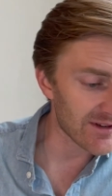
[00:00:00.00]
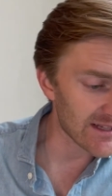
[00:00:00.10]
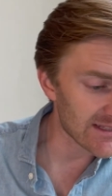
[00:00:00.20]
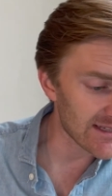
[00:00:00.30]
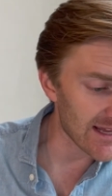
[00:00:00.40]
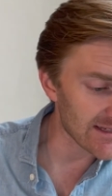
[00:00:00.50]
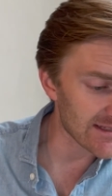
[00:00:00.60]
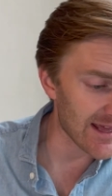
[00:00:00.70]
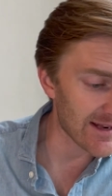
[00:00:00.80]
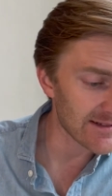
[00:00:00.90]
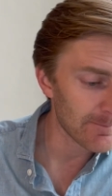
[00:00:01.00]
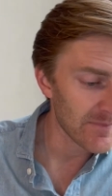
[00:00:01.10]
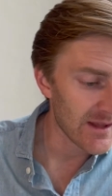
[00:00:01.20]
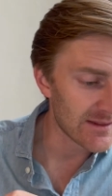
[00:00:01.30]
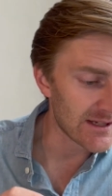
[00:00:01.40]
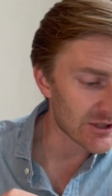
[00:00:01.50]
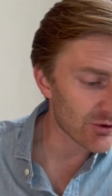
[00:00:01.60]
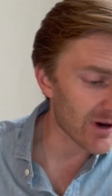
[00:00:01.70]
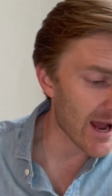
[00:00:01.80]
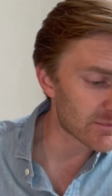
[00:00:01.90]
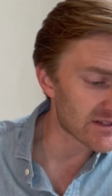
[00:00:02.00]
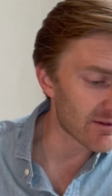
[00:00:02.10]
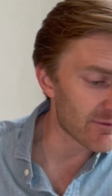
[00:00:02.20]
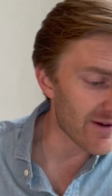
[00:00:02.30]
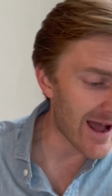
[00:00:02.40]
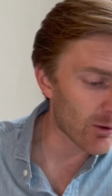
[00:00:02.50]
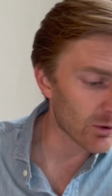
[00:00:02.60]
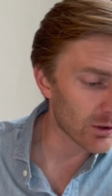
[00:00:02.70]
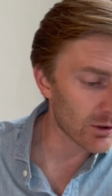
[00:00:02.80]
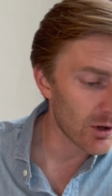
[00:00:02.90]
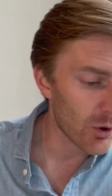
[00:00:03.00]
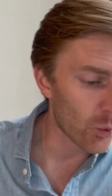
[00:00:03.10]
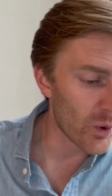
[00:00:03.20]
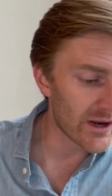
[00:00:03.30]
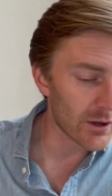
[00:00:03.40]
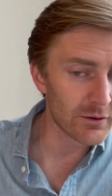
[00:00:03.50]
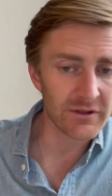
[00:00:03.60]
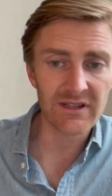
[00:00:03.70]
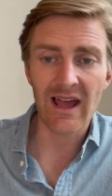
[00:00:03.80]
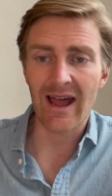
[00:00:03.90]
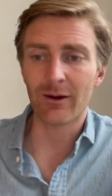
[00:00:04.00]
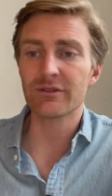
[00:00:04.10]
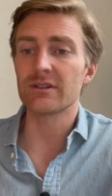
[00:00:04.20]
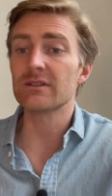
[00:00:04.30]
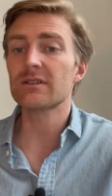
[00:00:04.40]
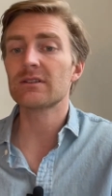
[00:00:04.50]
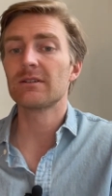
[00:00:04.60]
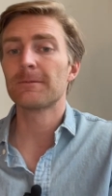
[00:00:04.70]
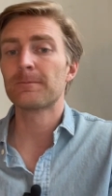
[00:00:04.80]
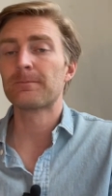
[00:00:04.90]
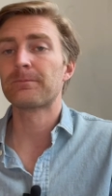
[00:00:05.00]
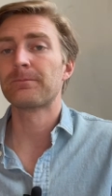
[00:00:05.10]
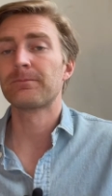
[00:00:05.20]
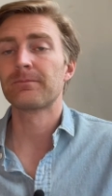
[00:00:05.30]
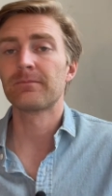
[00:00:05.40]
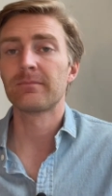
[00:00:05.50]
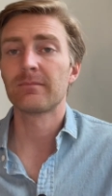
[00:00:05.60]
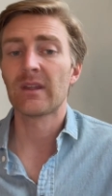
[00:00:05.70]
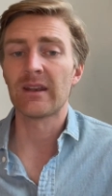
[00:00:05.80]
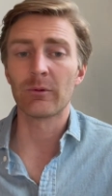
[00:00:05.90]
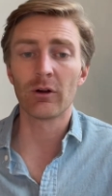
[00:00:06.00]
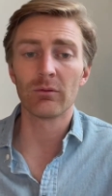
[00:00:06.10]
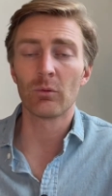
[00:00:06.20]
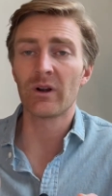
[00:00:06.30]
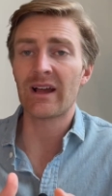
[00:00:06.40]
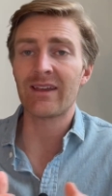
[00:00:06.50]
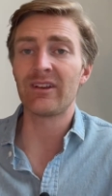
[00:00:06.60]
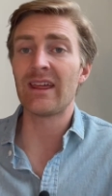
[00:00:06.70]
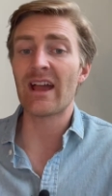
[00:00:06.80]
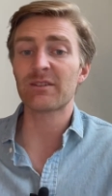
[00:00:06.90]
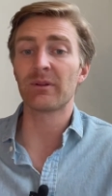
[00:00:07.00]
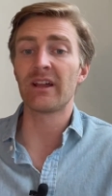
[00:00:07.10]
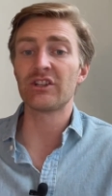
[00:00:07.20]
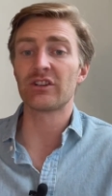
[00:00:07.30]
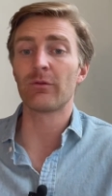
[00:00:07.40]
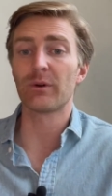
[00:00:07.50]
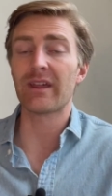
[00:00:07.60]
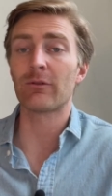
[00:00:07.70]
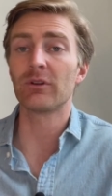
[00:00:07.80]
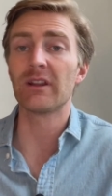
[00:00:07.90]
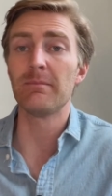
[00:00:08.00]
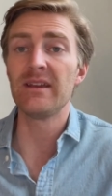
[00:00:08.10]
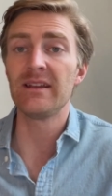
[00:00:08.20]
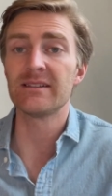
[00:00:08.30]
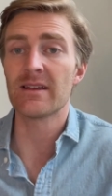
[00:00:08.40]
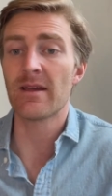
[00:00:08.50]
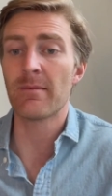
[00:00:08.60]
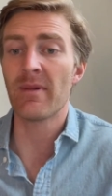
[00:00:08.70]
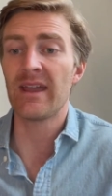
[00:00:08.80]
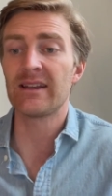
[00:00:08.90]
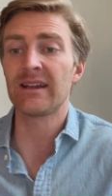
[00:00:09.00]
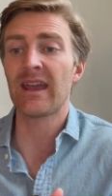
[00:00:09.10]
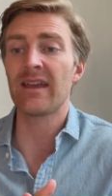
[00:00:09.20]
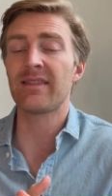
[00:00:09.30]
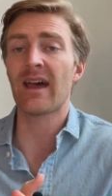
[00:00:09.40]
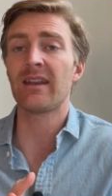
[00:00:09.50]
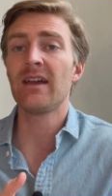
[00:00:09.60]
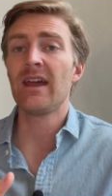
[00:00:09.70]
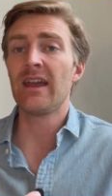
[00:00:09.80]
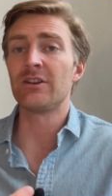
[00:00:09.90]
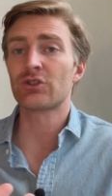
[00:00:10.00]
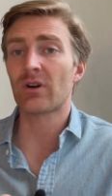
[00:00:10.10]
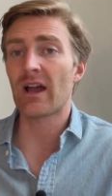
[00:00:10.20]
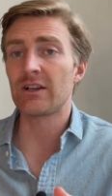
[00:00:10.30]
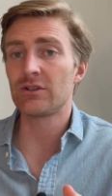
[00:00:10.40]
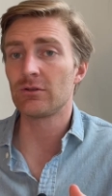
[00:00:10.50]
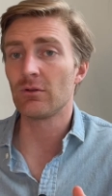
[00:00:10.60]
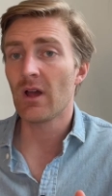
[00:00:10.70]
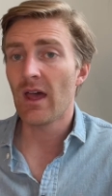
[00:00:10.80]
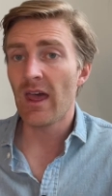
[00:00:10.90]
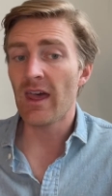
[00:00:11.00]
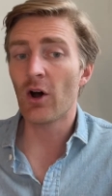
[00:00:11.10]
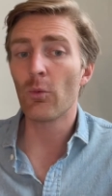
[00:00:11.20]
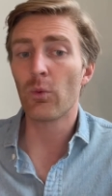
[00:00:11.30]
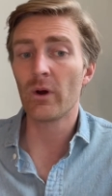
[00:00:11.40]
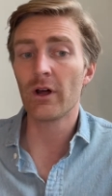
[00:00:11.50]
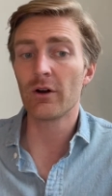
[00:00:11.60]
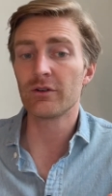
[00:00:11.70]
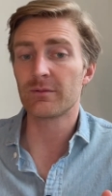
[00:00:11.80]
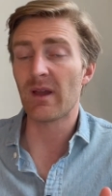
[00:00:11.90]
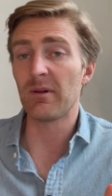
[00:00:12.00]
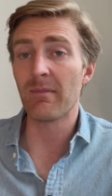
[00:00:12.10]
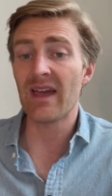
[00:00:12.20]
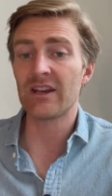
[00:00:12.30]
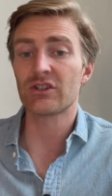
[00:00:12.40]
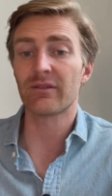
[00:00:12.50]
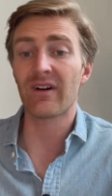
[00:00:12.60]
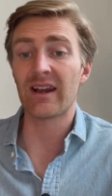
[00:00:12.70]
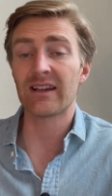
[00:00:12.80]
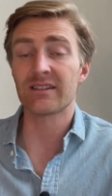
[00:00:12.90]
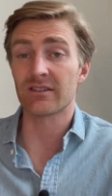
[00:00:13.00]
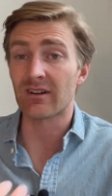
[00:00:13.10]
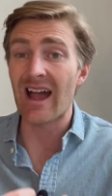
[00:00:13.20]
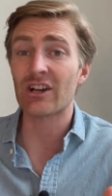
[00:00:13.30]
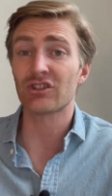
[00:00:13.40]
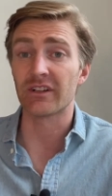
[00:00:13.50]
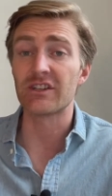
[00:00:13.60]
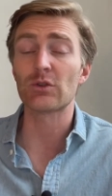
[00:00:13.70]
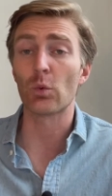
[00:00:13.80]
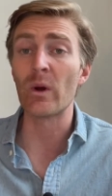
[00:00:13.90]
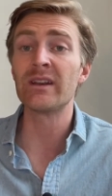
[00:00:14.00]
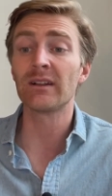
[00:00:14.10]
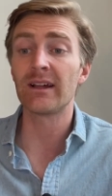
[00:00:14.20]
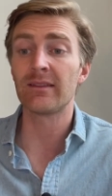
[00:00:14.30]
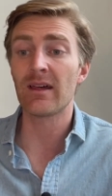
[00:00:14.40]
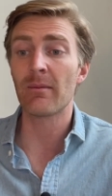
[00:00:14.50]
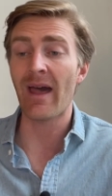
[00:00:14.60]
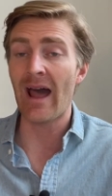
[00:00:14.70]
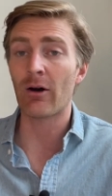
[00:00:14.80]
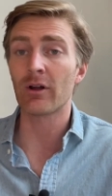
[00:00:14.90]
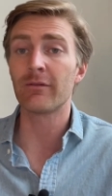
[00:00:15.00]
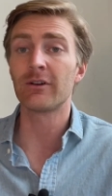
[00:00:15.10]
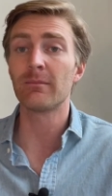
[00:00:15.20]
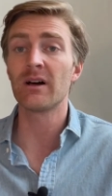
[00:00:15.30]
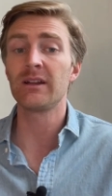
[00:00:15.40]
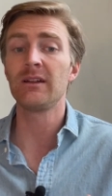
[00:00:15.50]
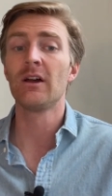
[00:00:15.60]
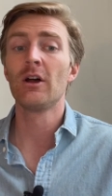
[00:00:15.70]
it says that these scribes devour widows' houses. Now we don't we're not given an explanation of what that really means. It, it, may indicate that in trying to help widows maybe manage their finances, they're actually swindling them out of their money.